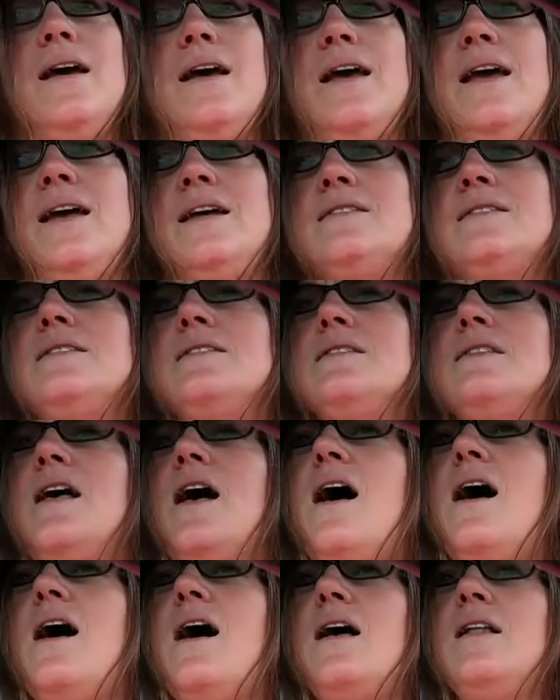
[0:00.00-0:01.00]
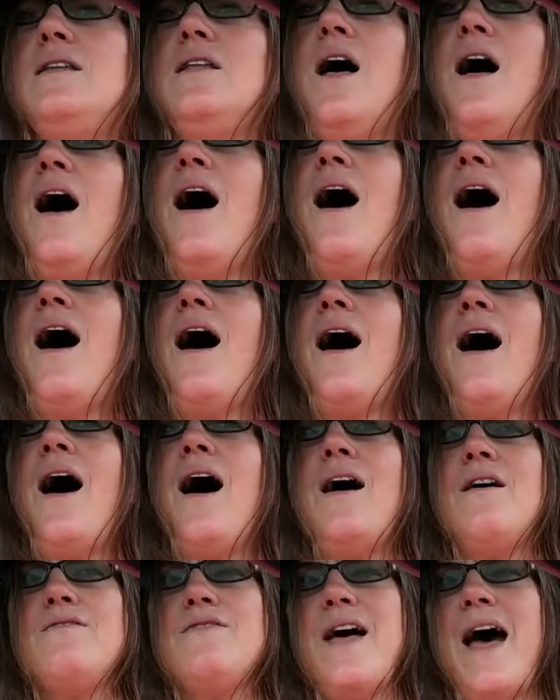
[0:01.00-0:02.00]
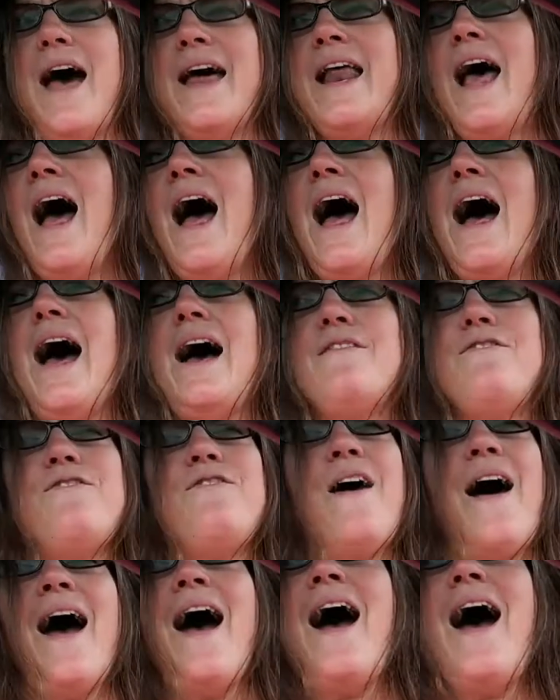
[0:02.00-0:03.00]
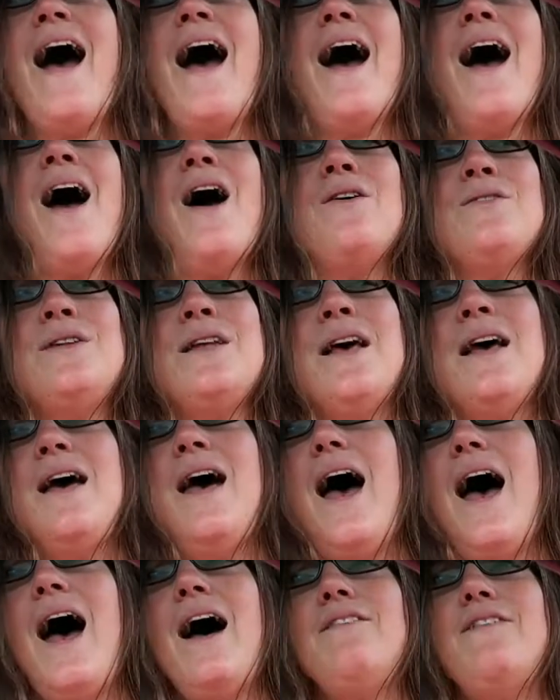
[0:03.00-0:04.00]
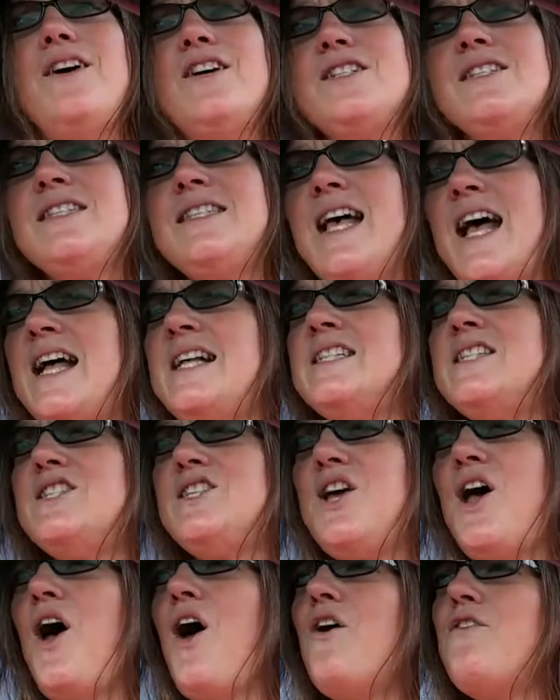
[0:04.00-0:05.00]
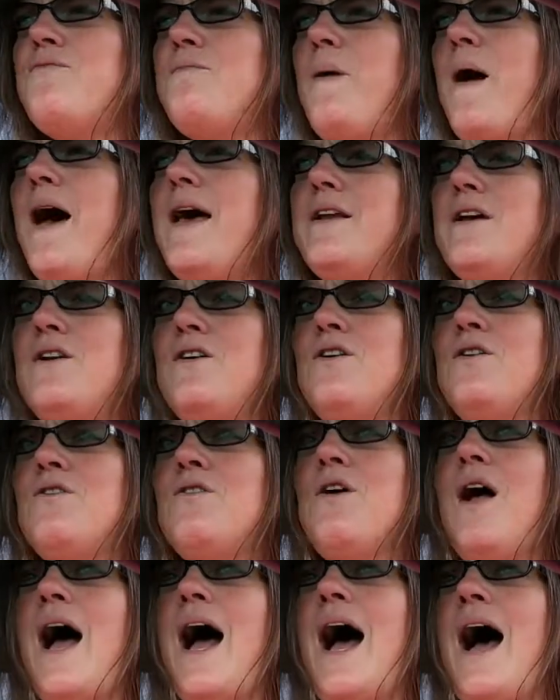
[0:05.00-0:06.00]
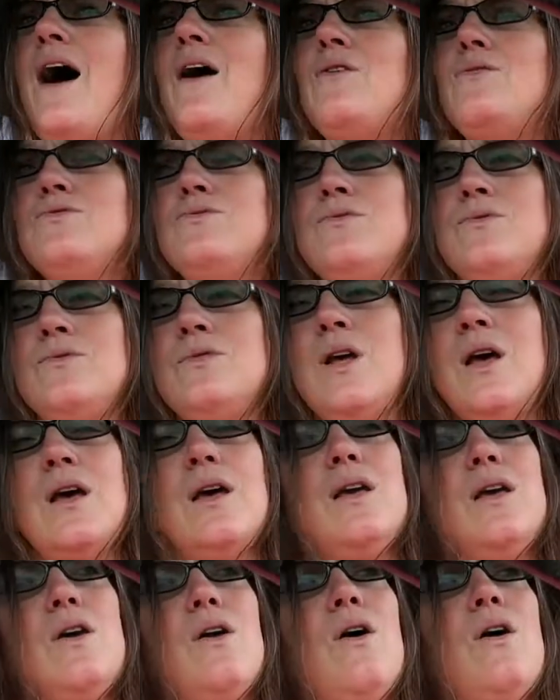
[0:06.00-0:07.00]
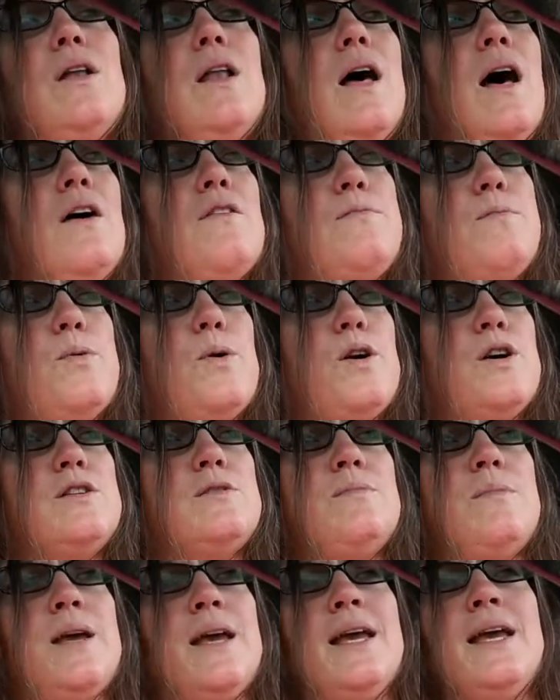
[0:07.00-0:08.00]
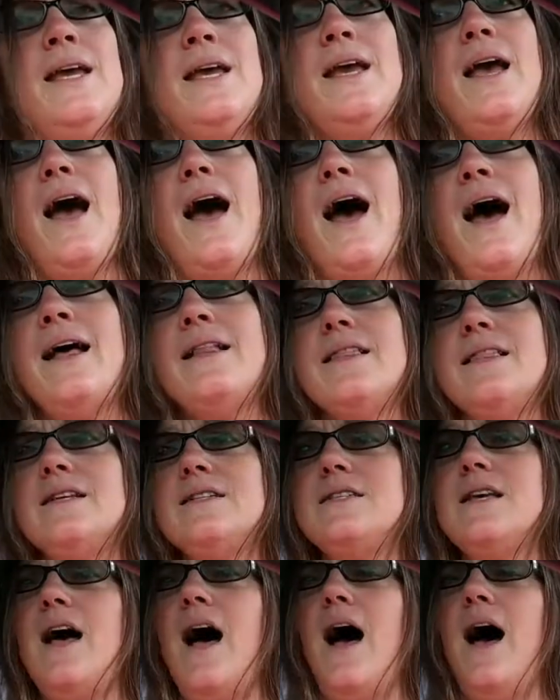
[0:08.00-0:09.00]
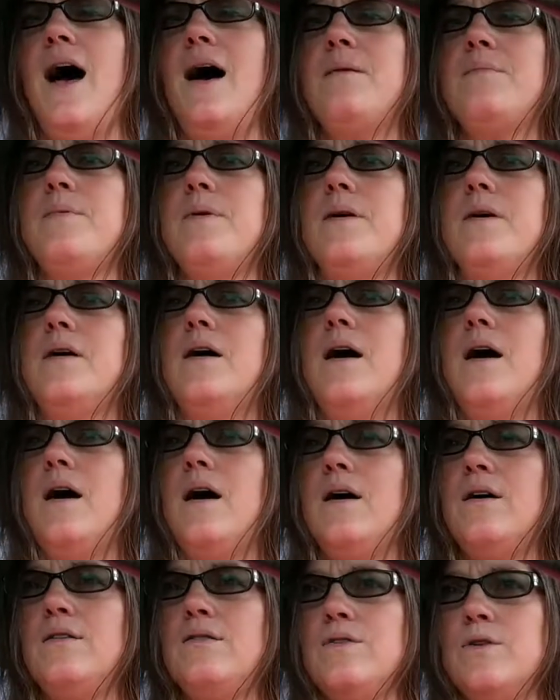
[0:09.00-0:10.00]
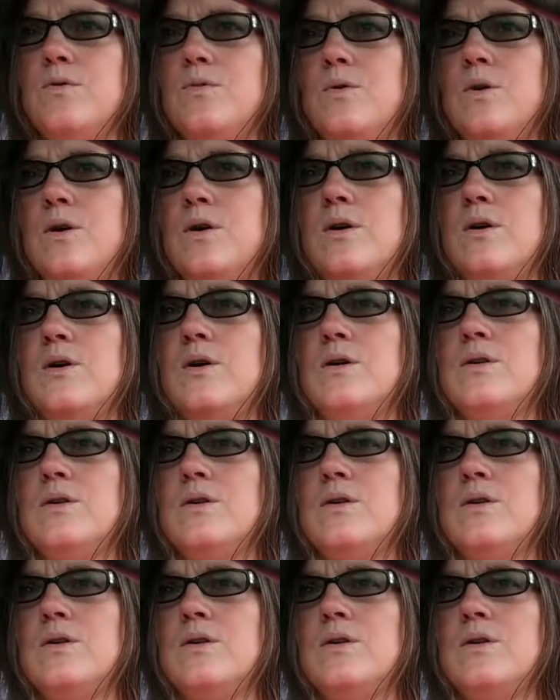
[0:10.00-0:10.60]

It's the love that I've found ever since you've been around. Your love put me at the top of the world